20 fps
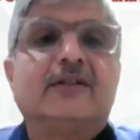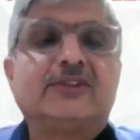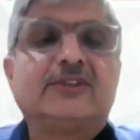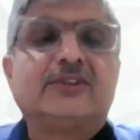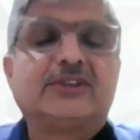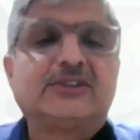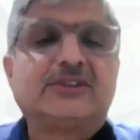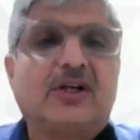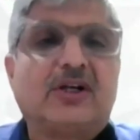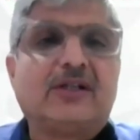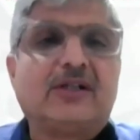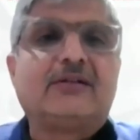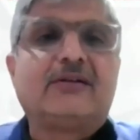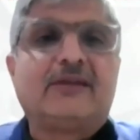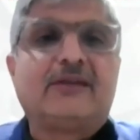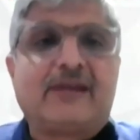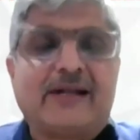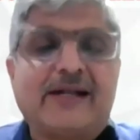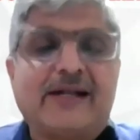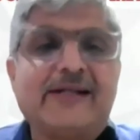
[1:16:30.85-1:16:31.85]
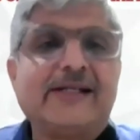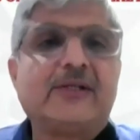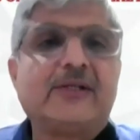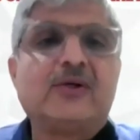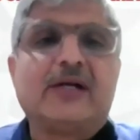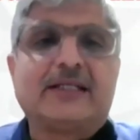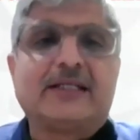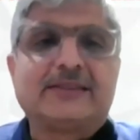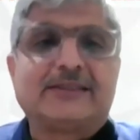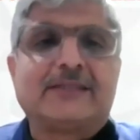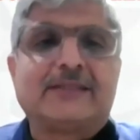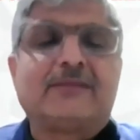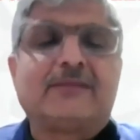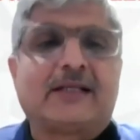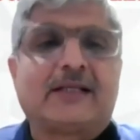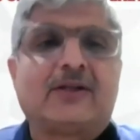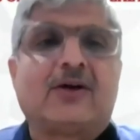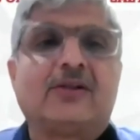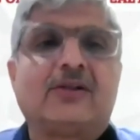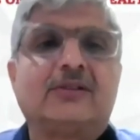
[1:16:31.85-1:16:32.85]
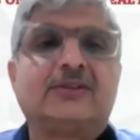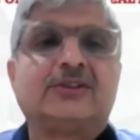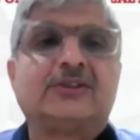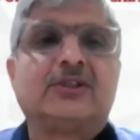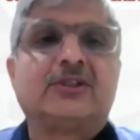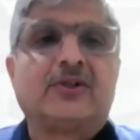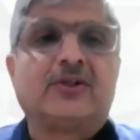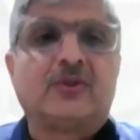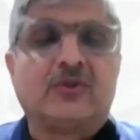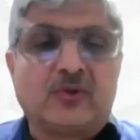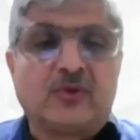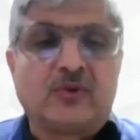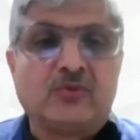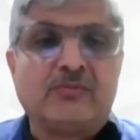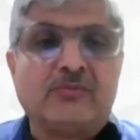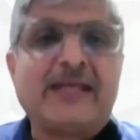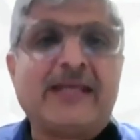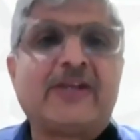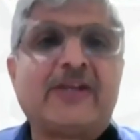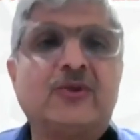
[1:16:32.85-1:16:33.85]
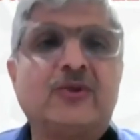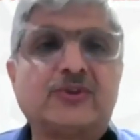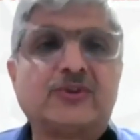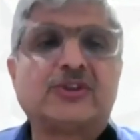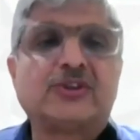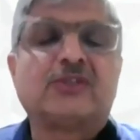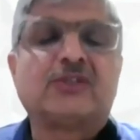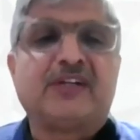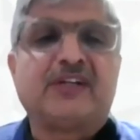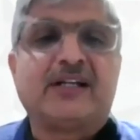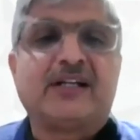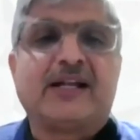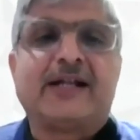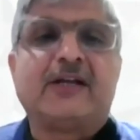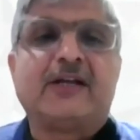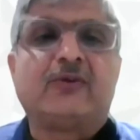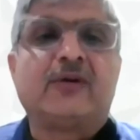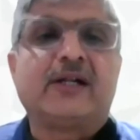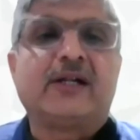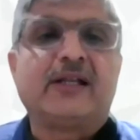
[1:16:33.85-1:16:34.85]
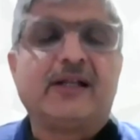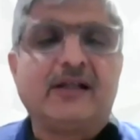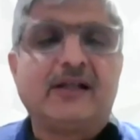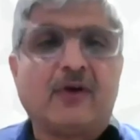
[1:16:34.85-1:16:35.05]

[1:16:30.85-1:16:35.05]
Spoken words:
which is not ready to accept technology or to make use of it adequately,